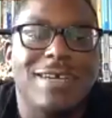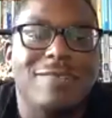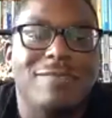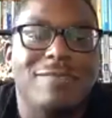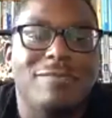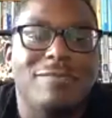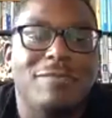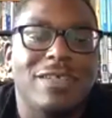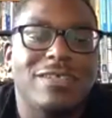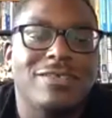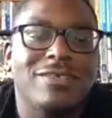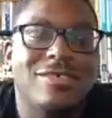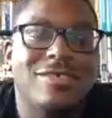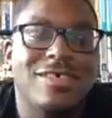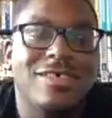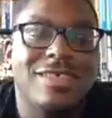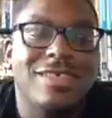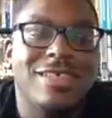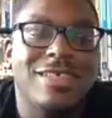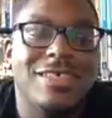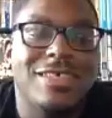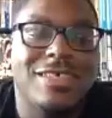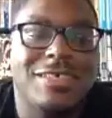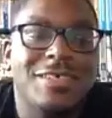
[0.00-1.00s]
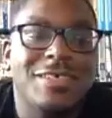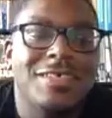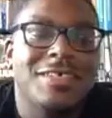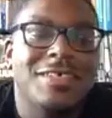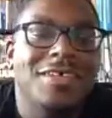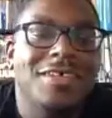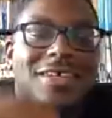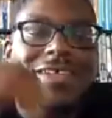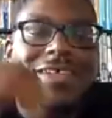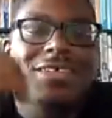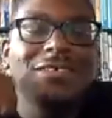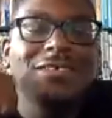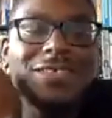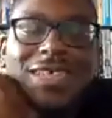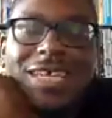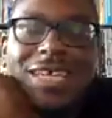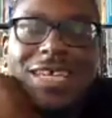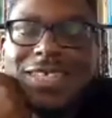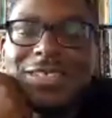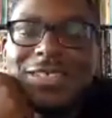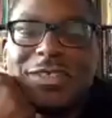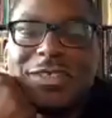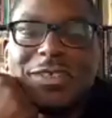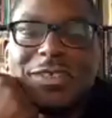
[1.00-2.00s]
Victoria, can you tell your